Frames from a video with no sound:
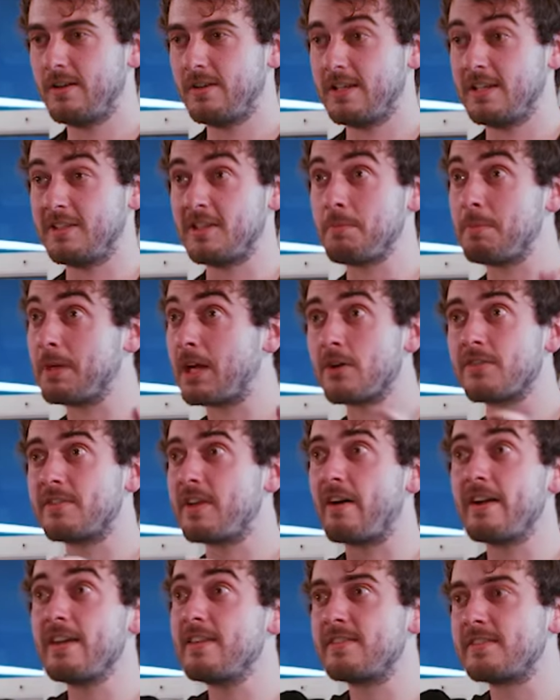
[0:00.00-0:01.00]
it's not because
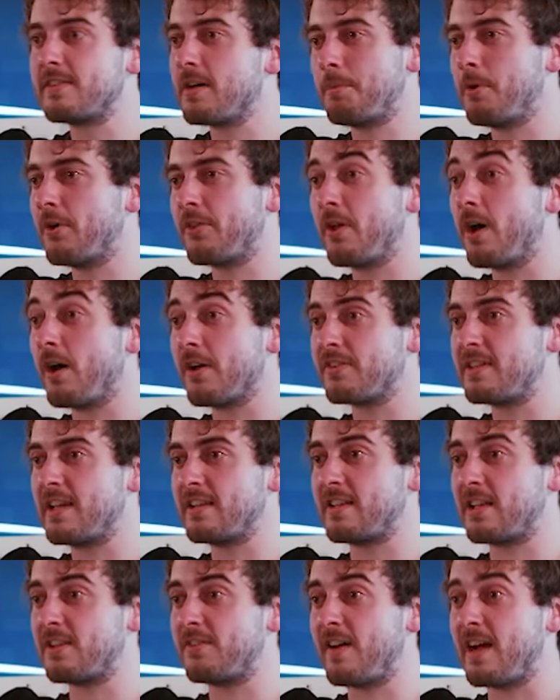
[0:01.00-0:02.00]
there is some other
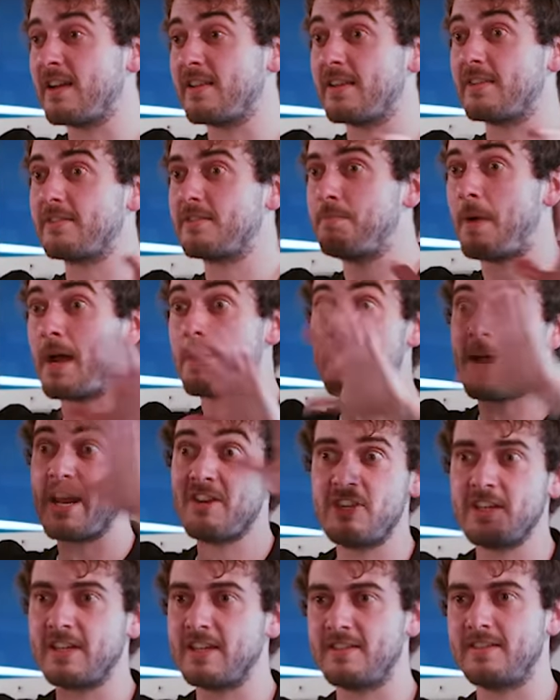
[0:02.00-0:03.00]
CSS file that by
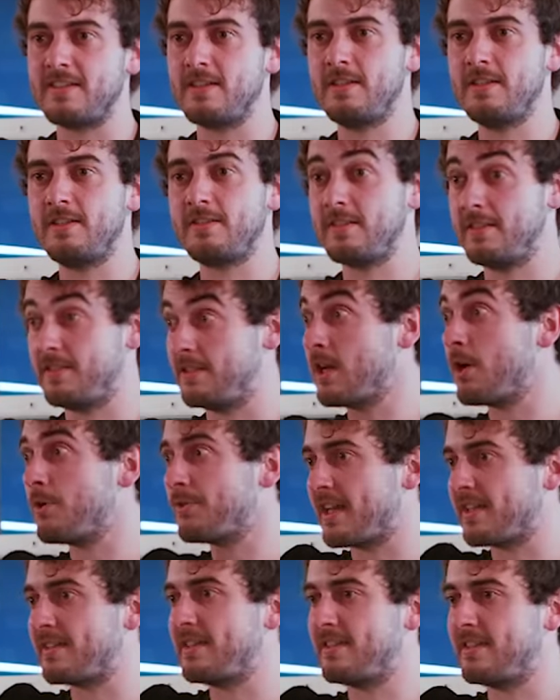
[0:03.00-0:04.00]
magic it knows
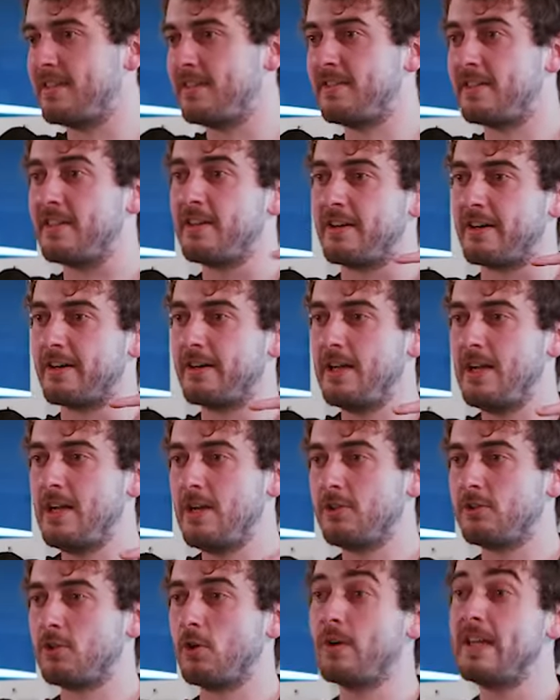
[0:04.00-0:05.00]
that it is here.
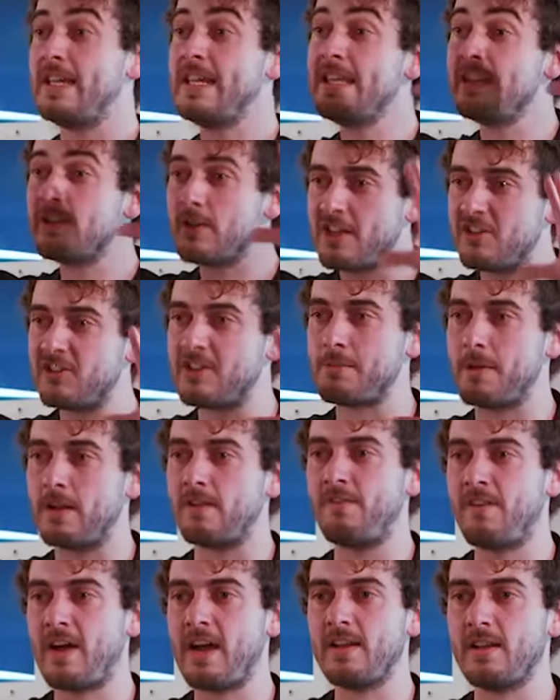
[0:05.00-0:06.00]
So in the HTML
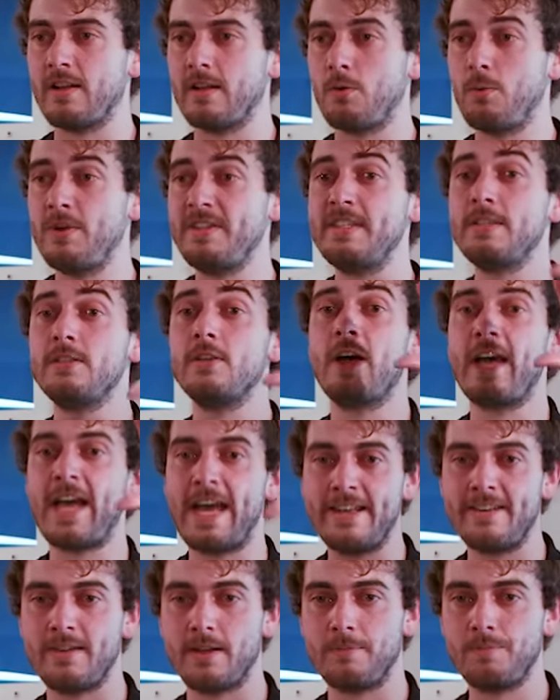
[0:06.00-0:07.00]
file, within the
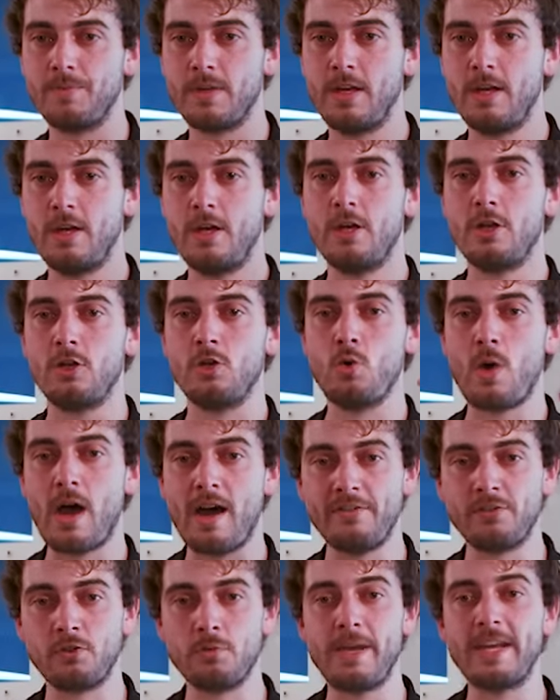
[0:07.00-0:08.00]
head, you
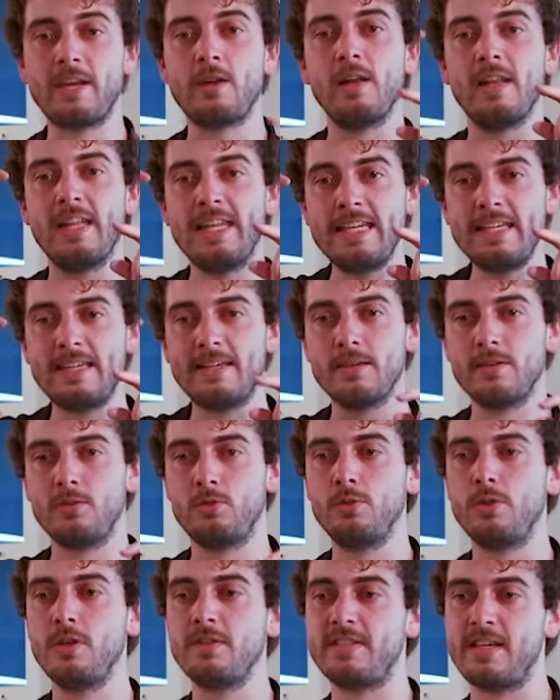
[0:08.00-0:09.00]
have to make a link
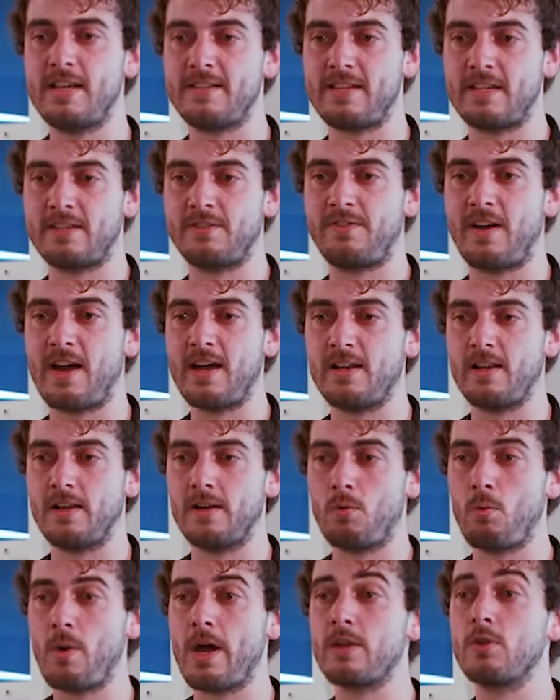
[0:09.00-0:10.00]
to the CSS file
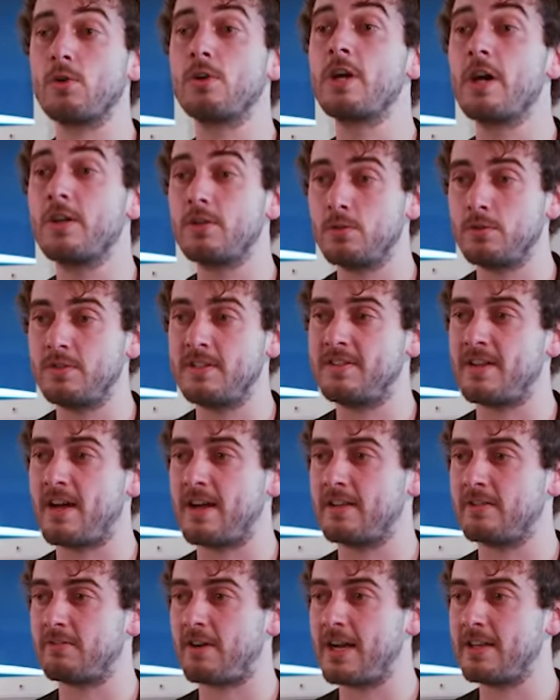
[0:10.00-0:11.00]
where you code your
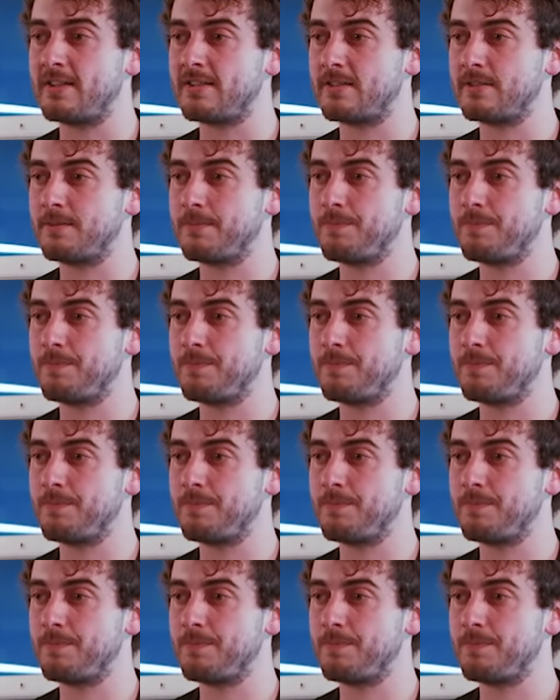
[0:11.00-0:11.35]
design, right?